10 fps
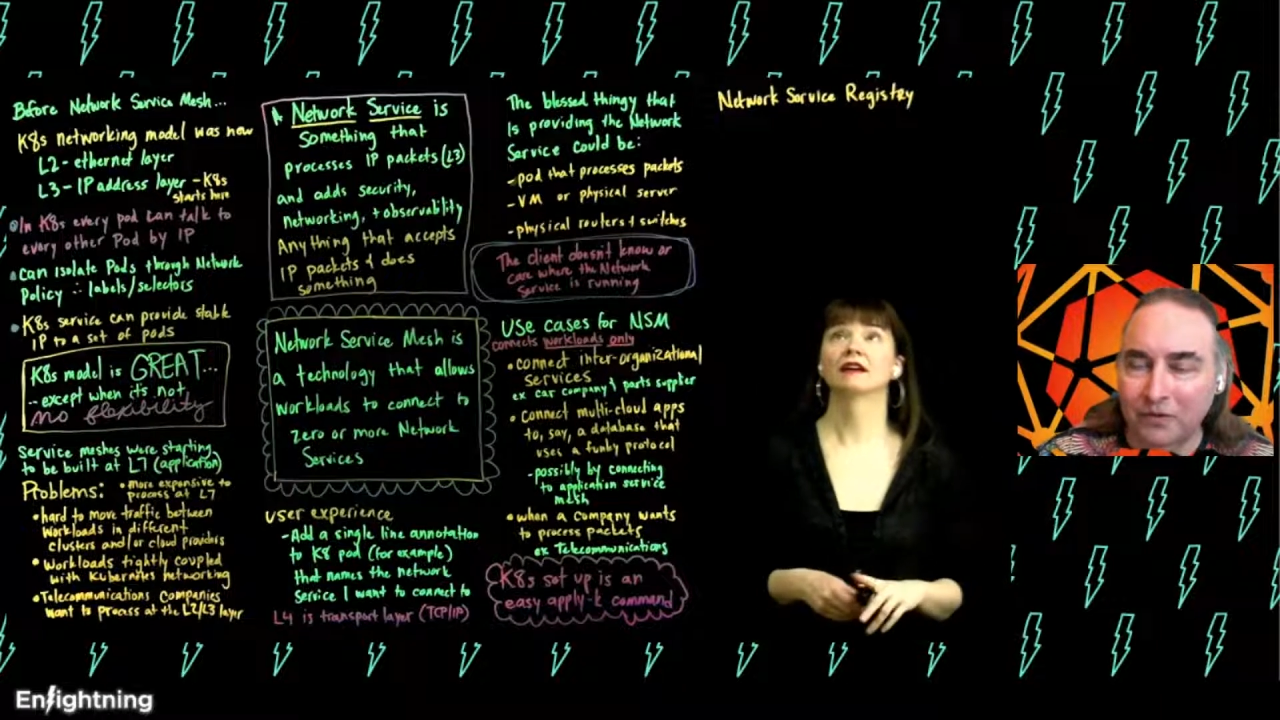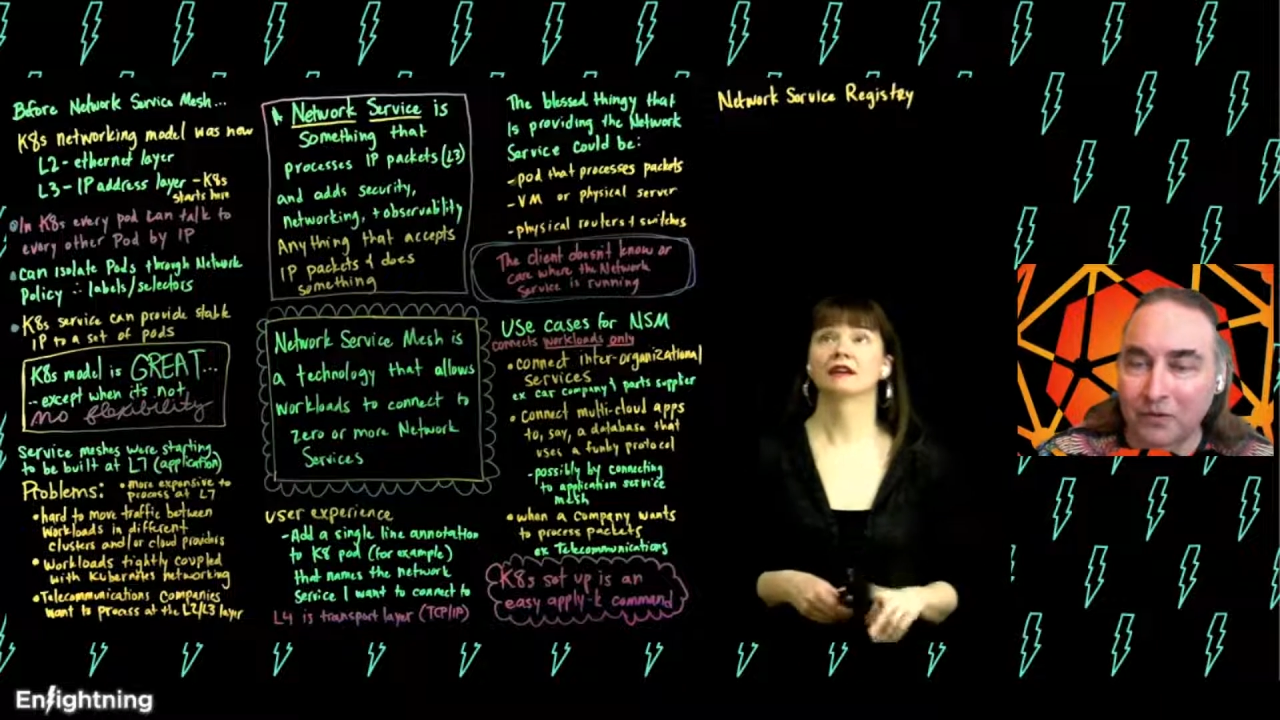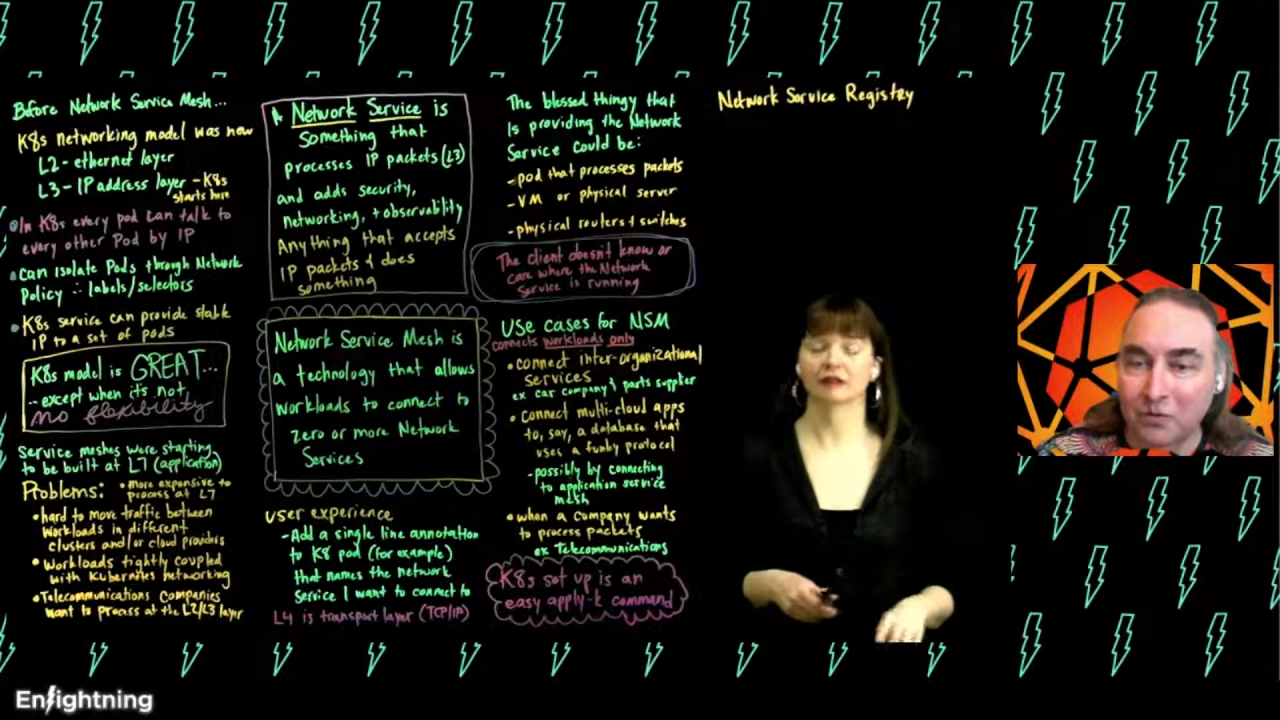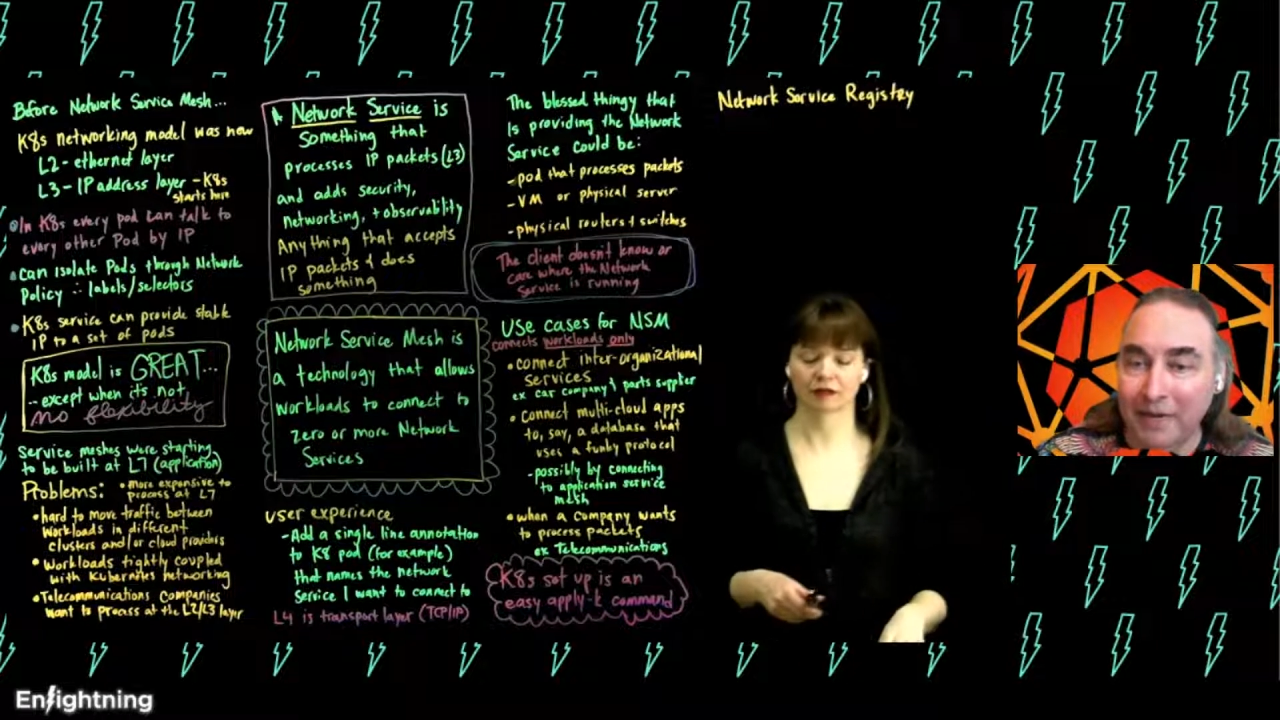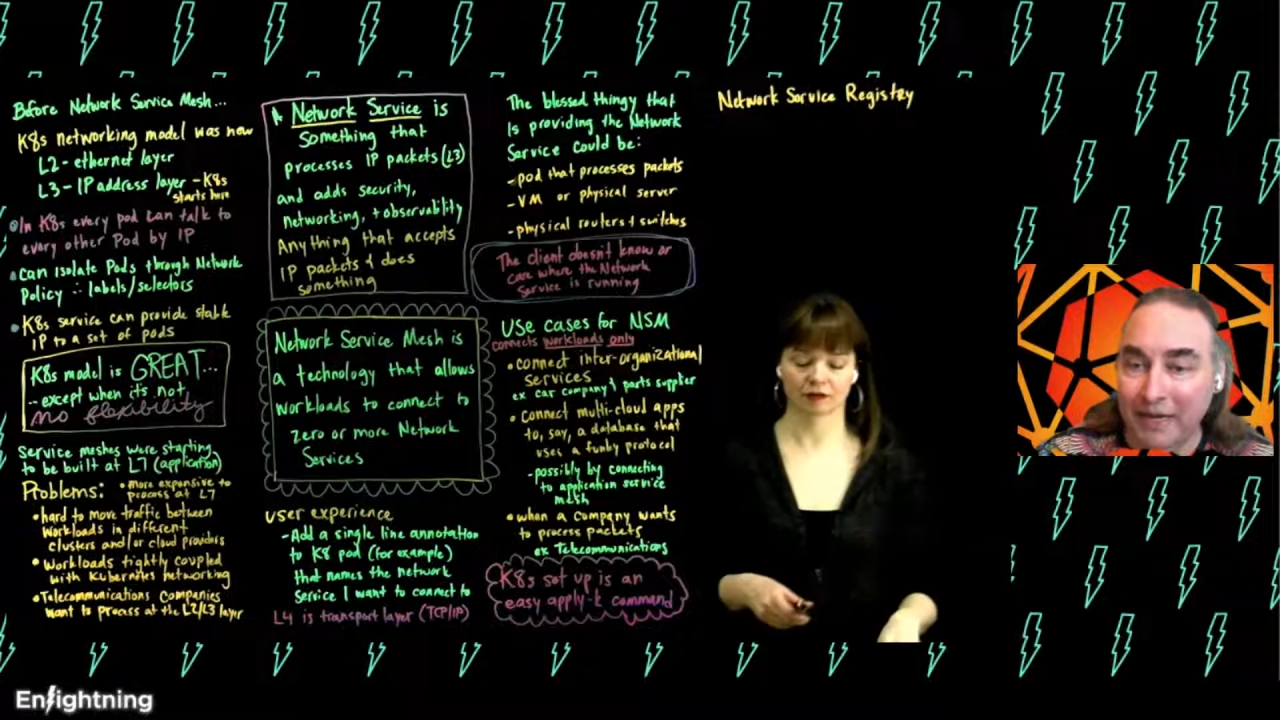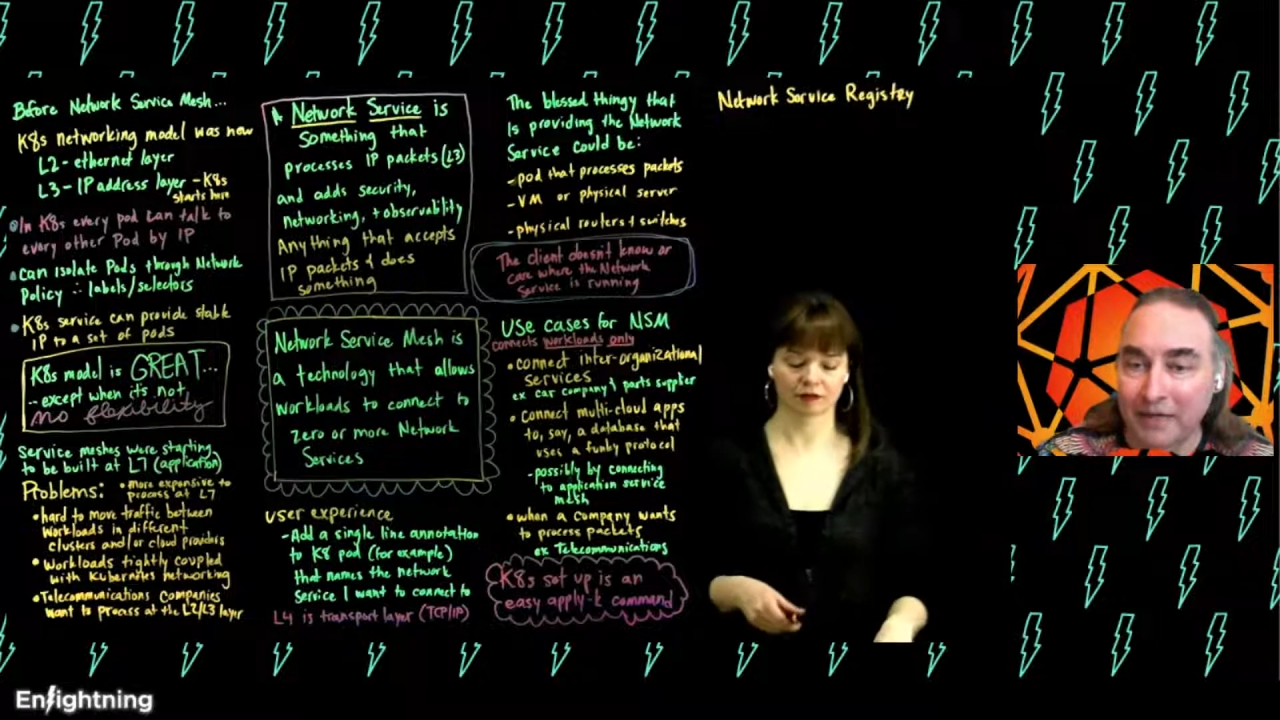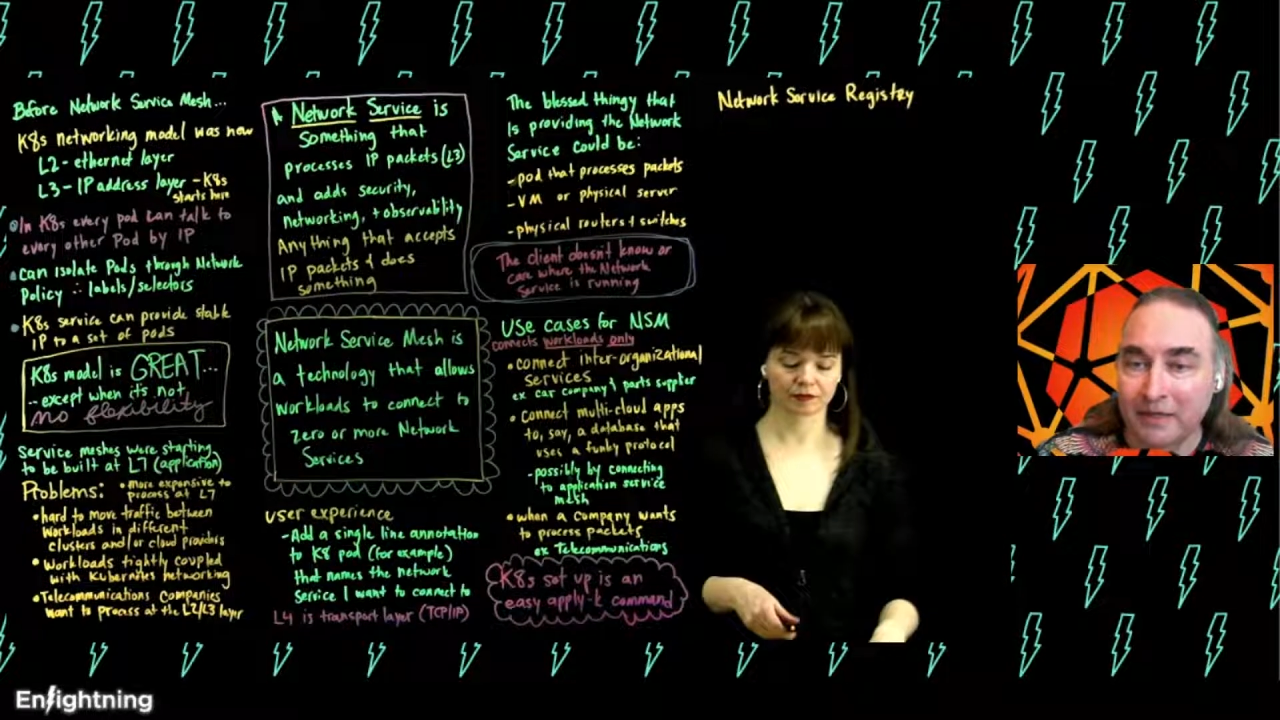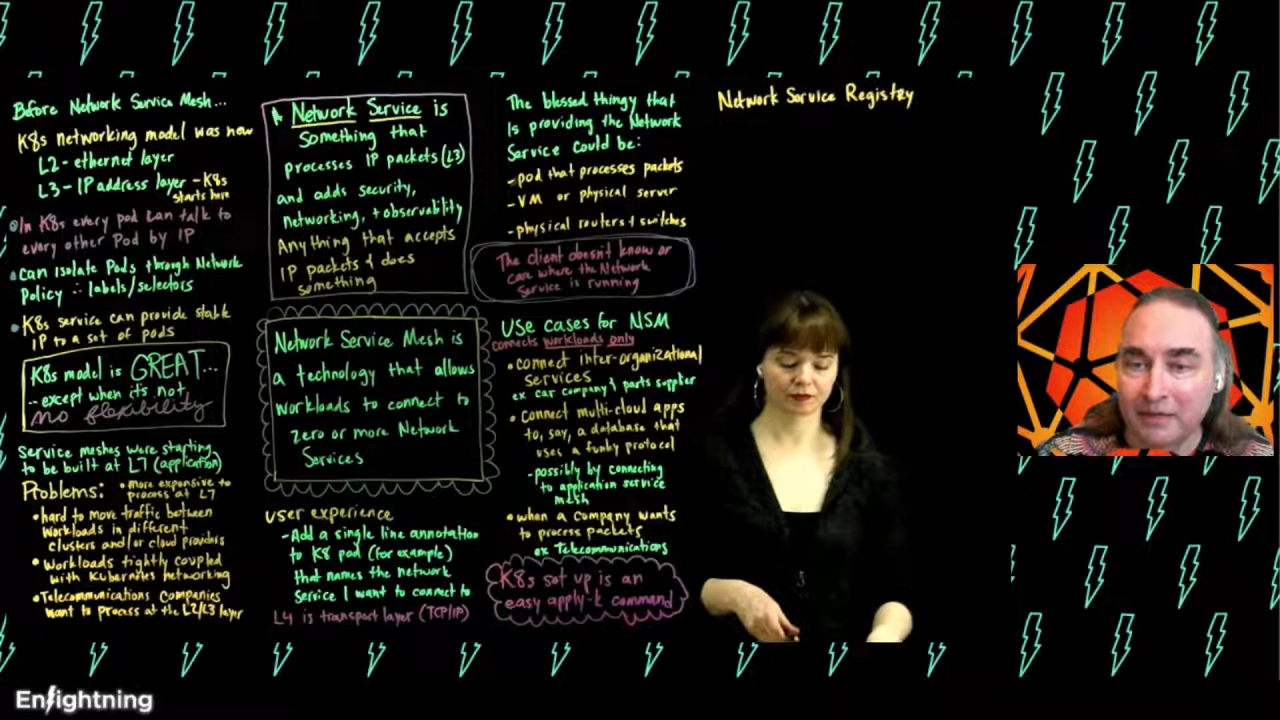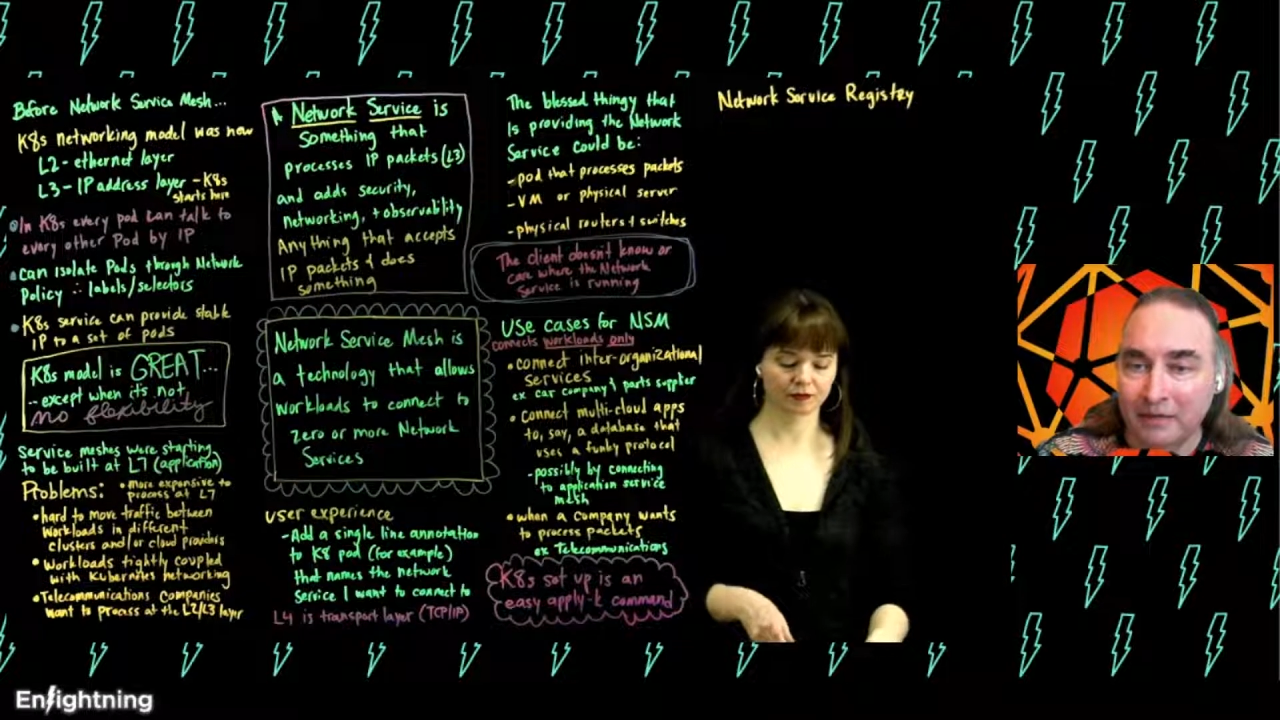domain.